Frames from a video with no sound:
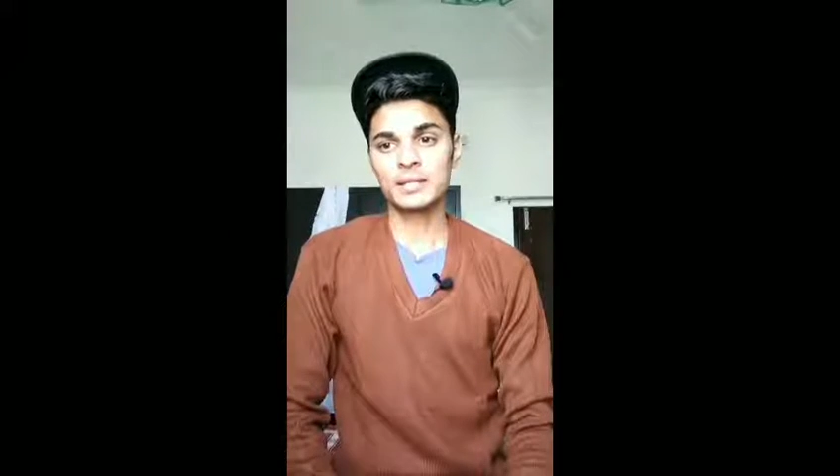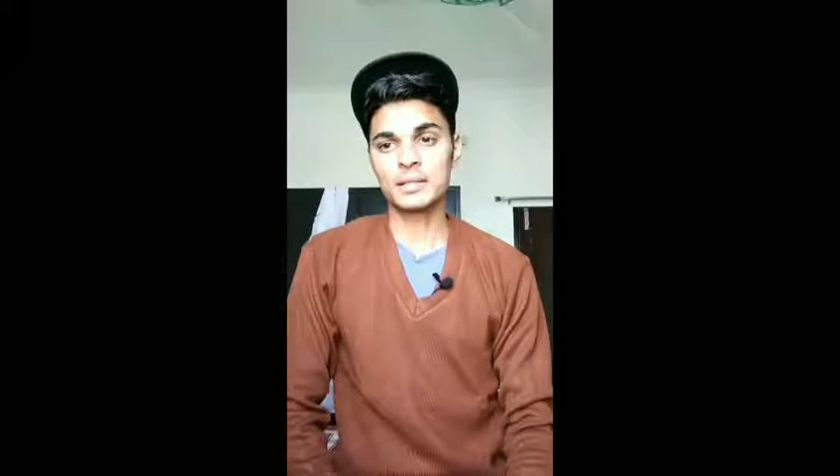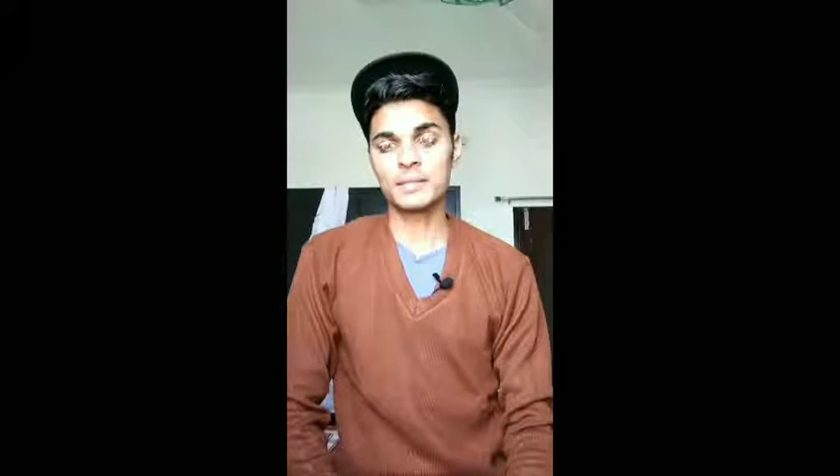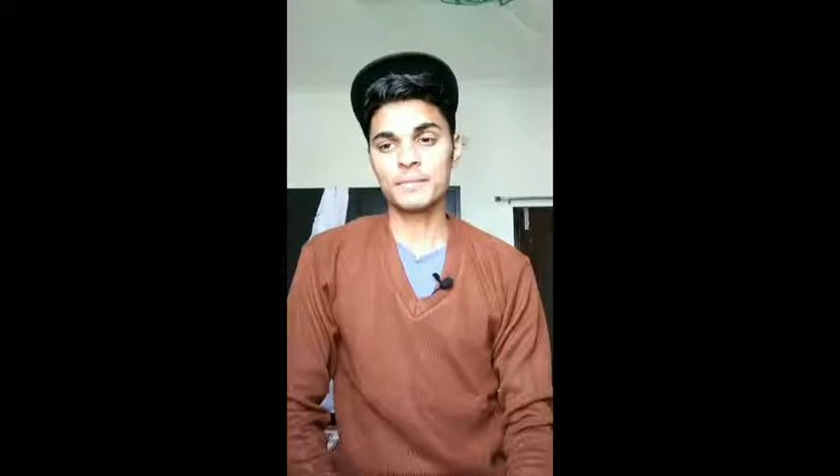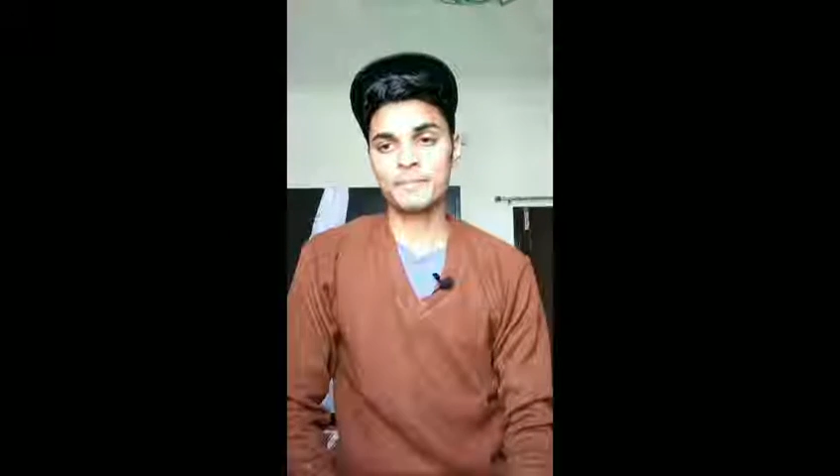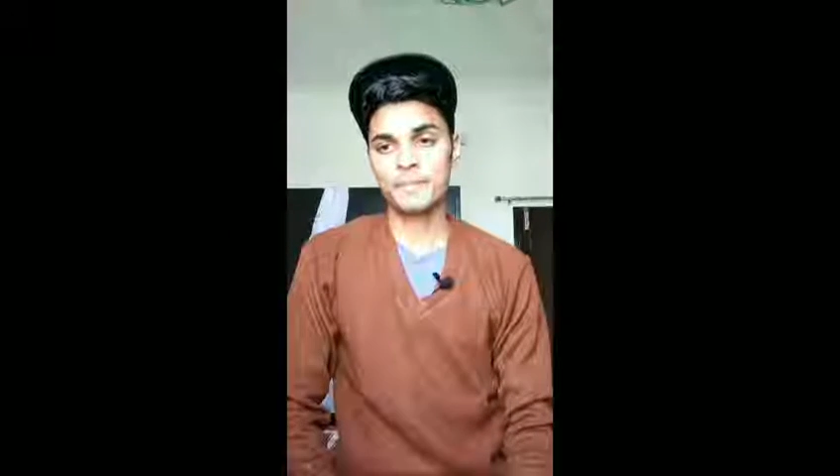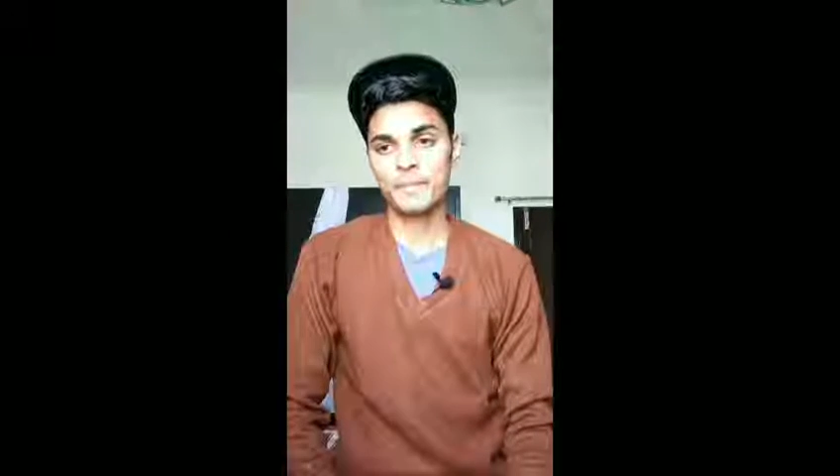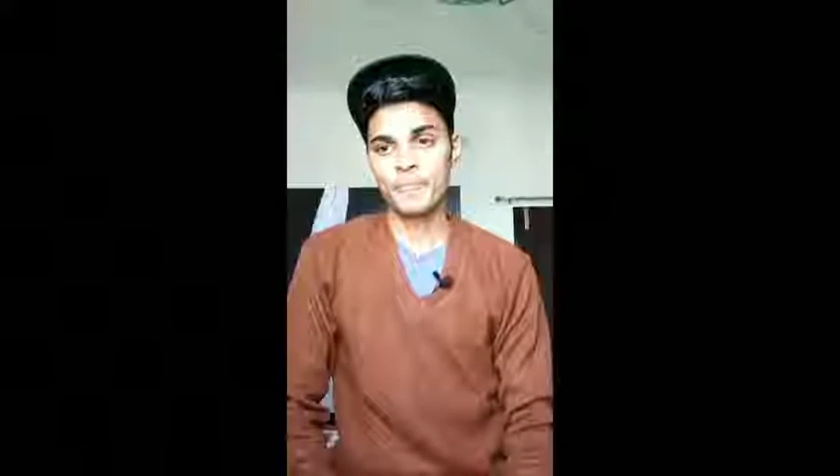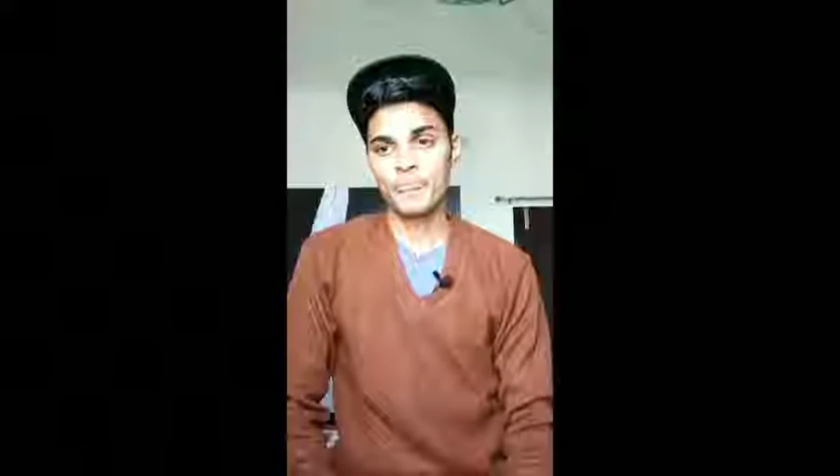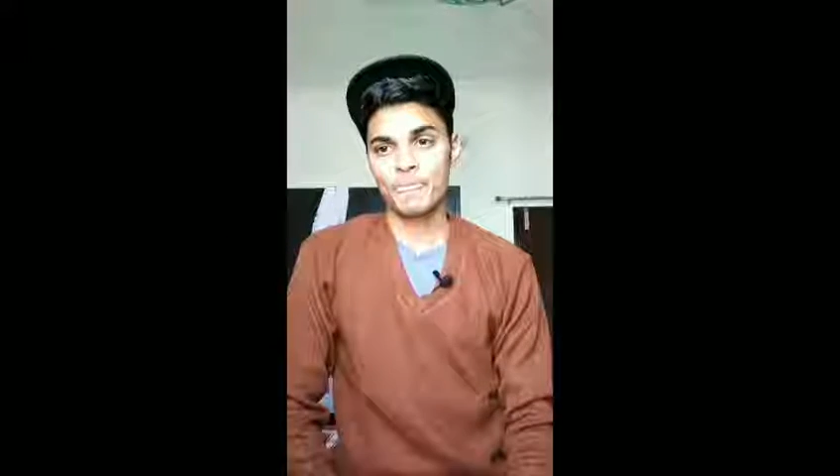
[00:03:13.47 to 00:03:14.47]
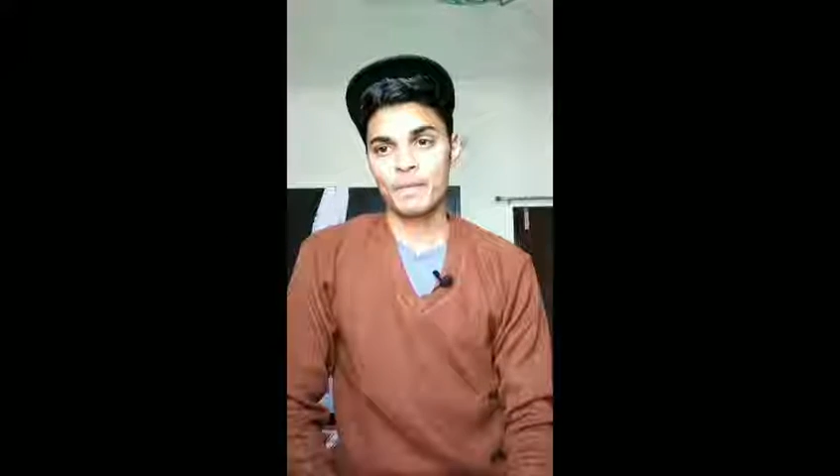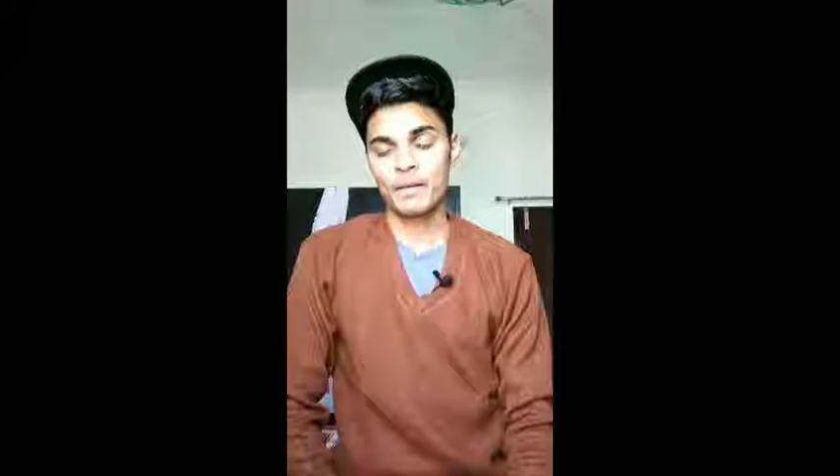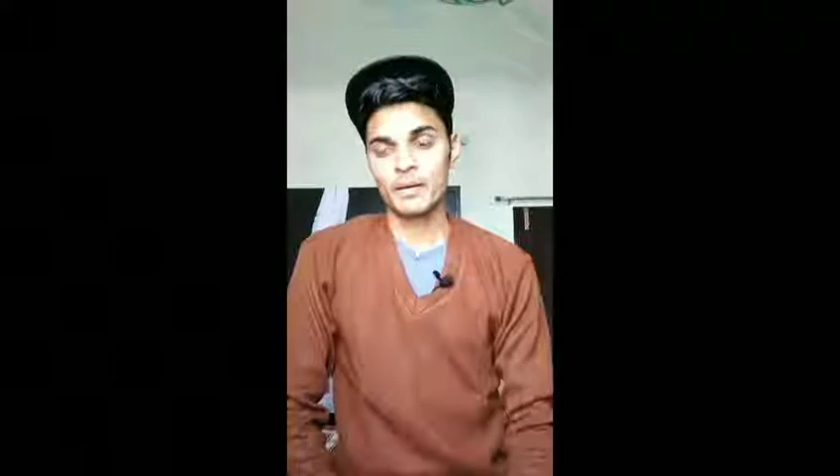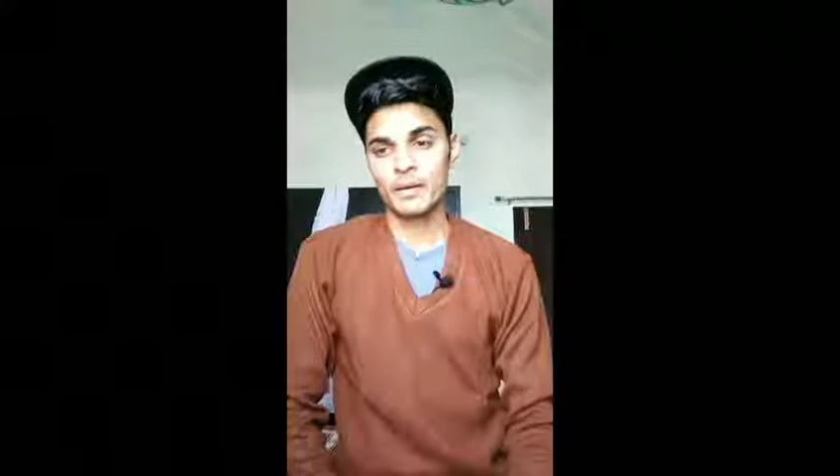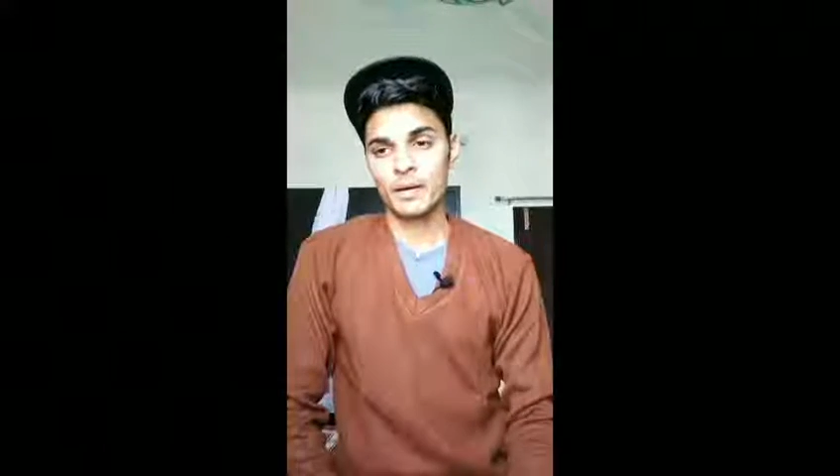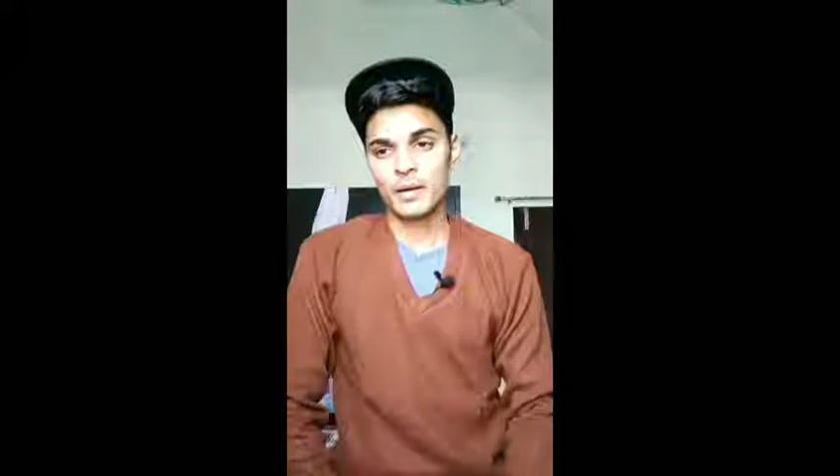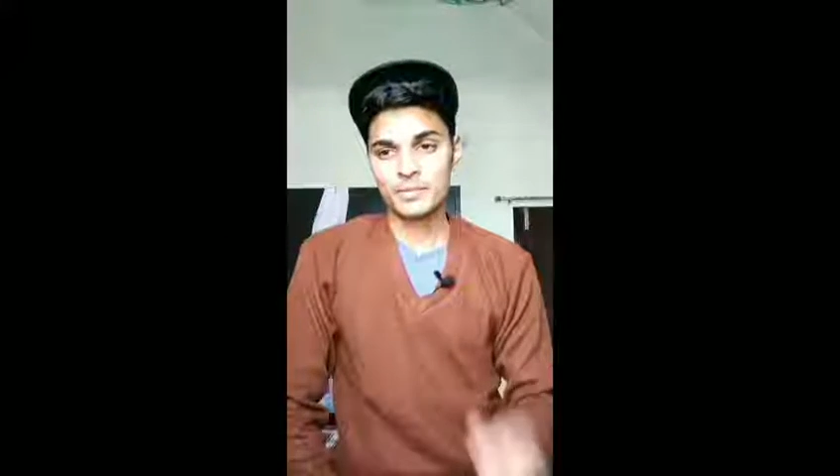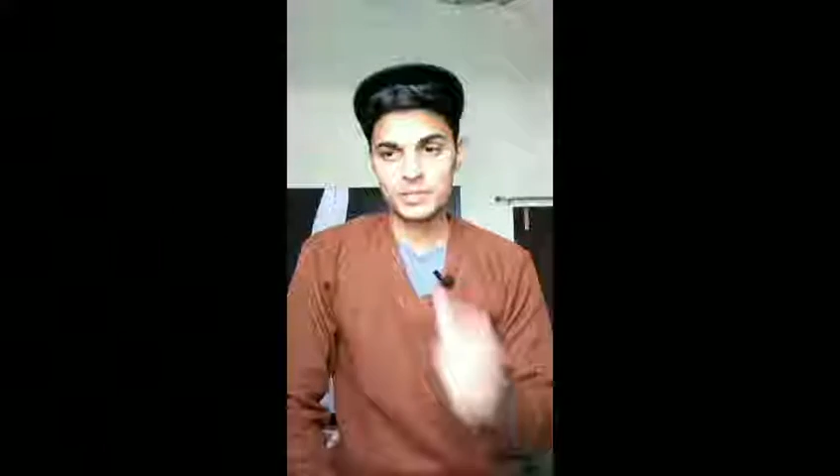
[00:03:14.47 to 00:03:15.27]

I